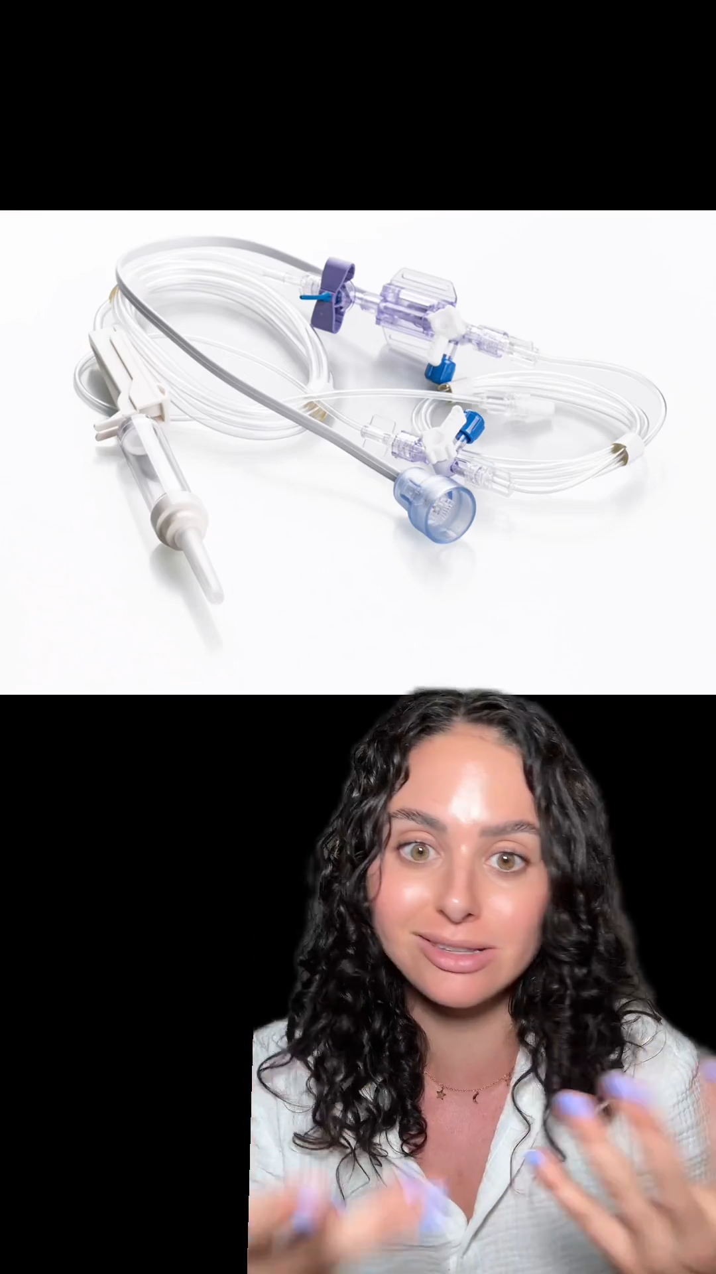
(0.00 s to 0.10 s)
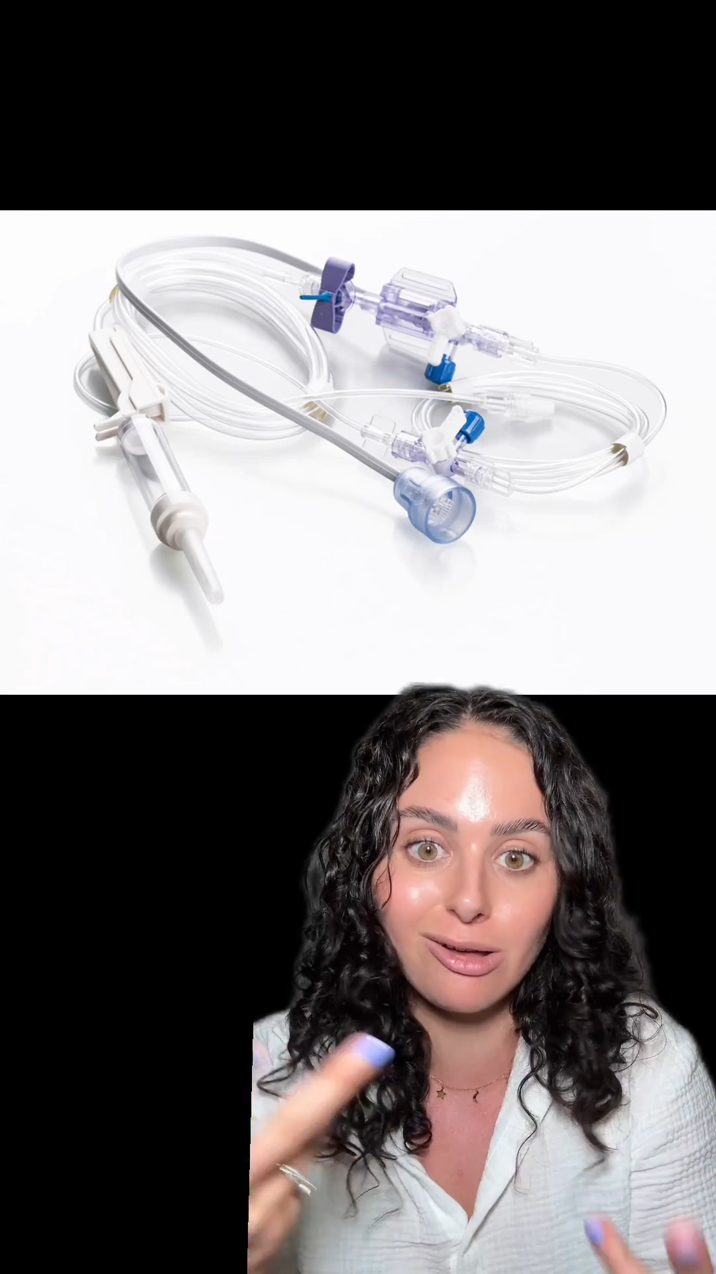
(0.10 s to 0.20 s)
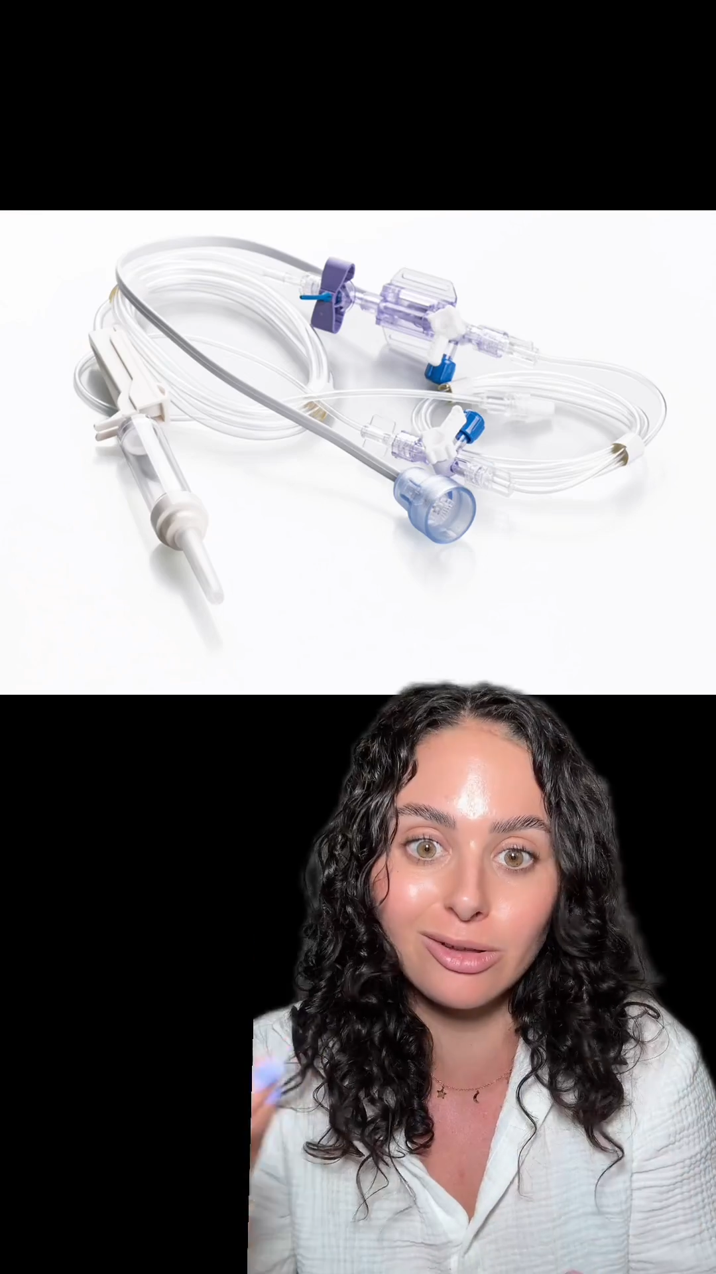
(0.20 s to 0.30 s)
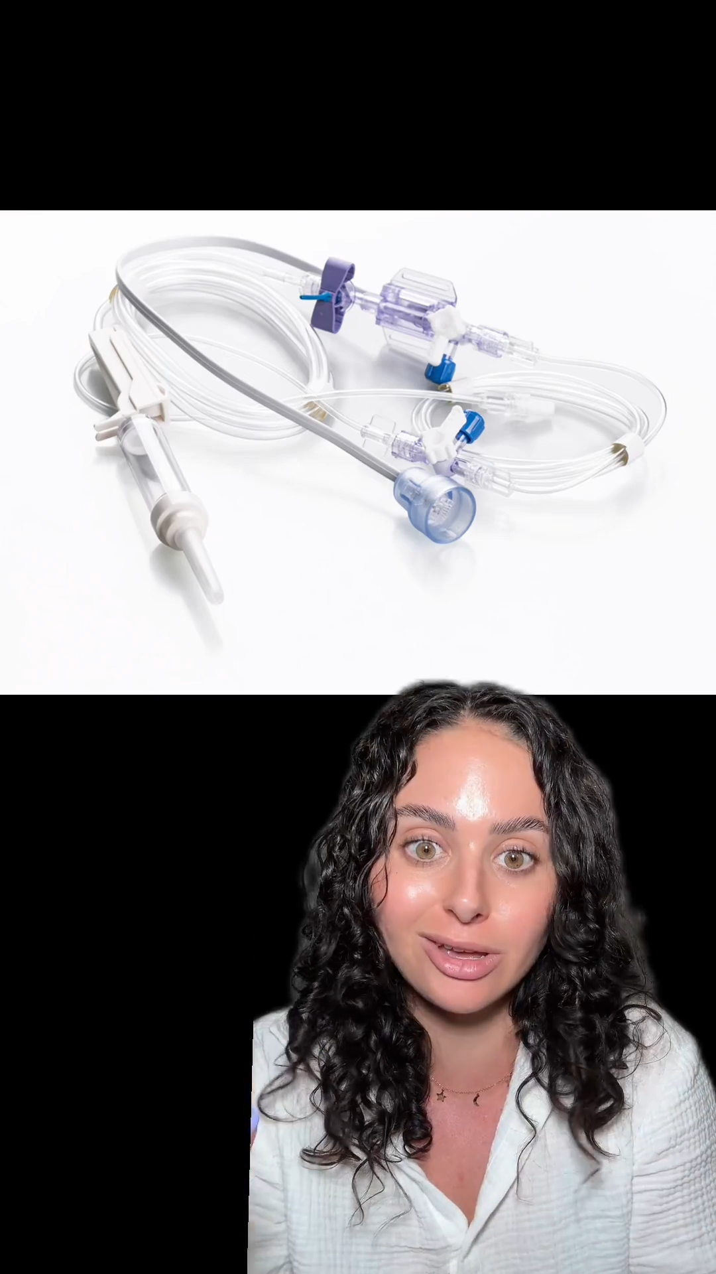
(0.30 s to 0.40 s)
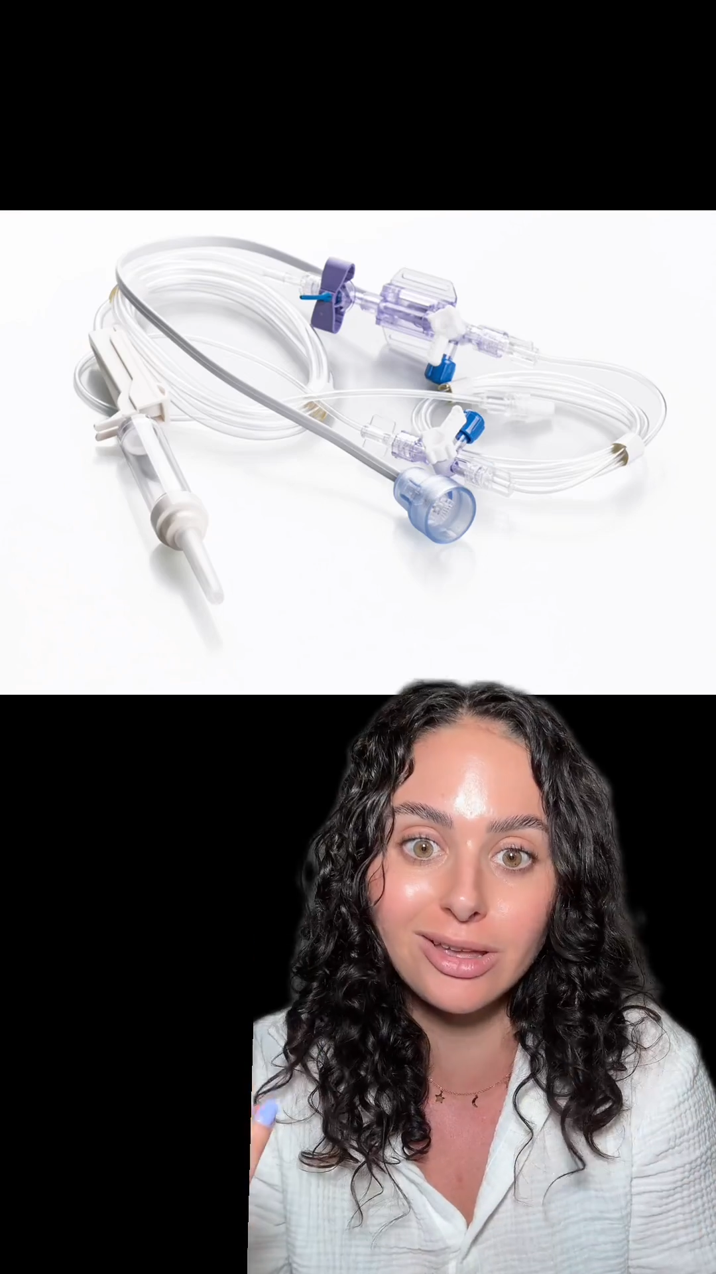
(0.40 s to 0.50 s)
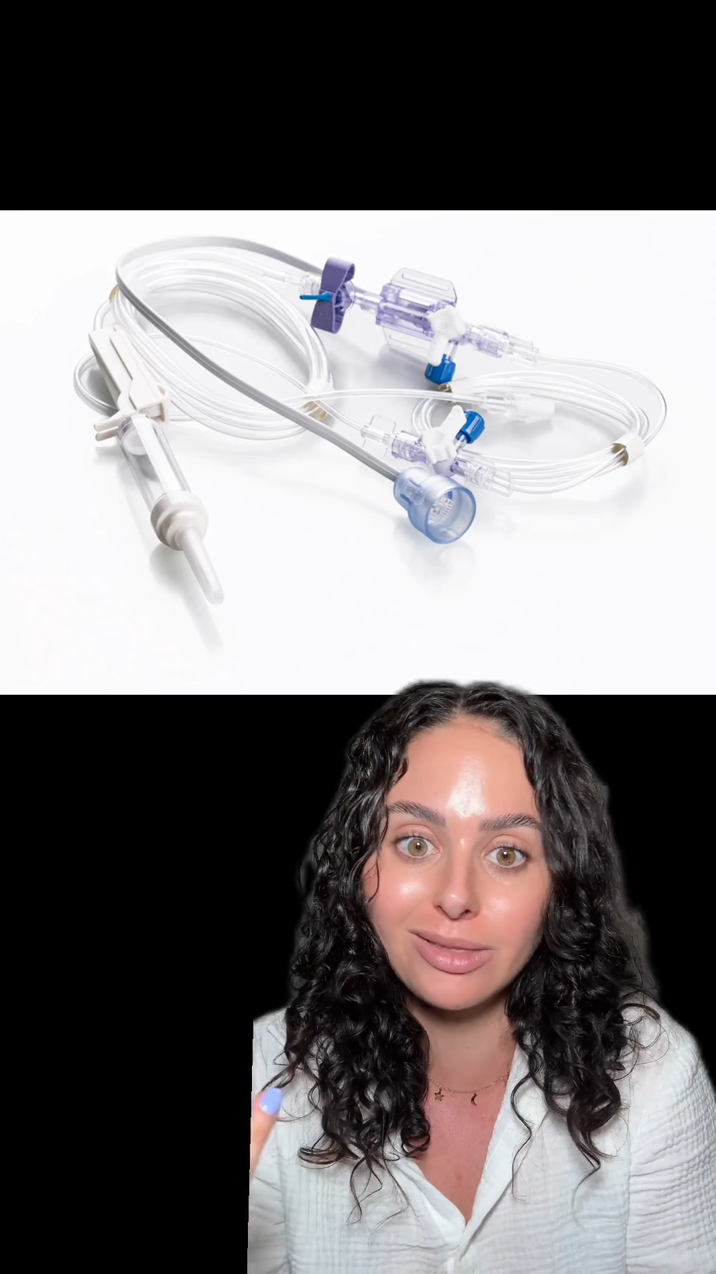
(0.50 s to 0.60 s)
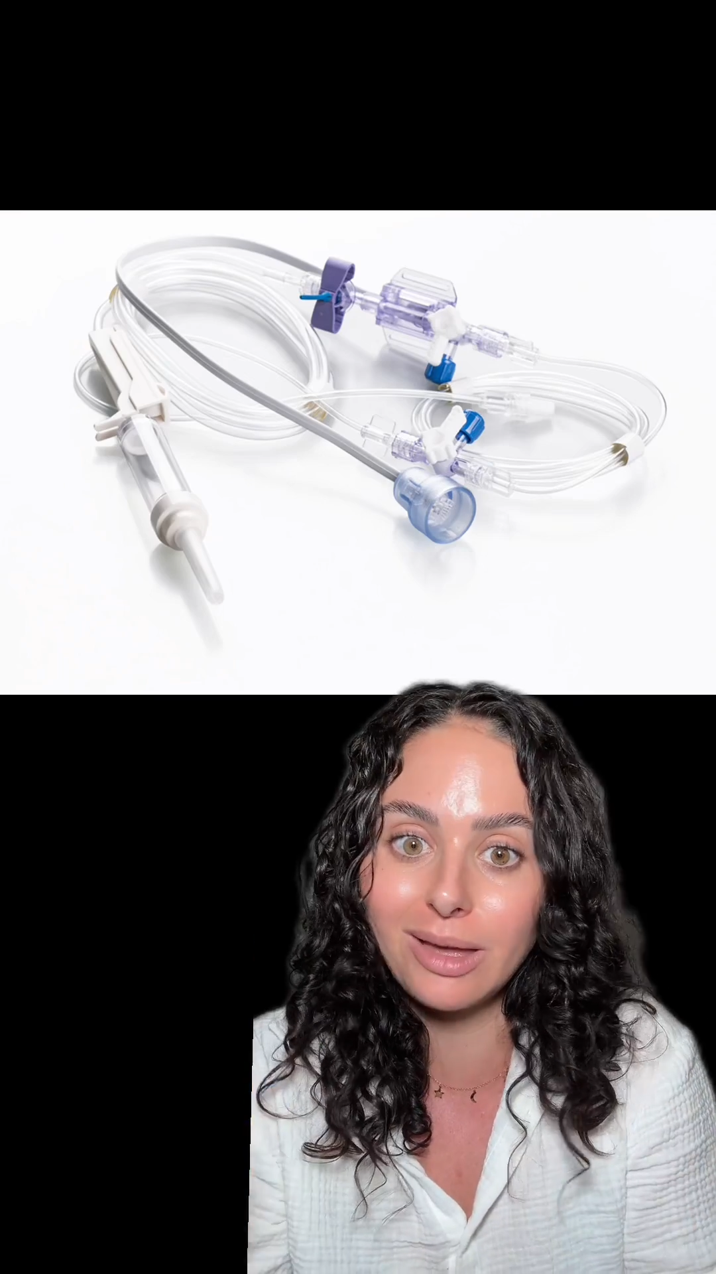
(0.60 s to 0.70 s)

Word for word: all good,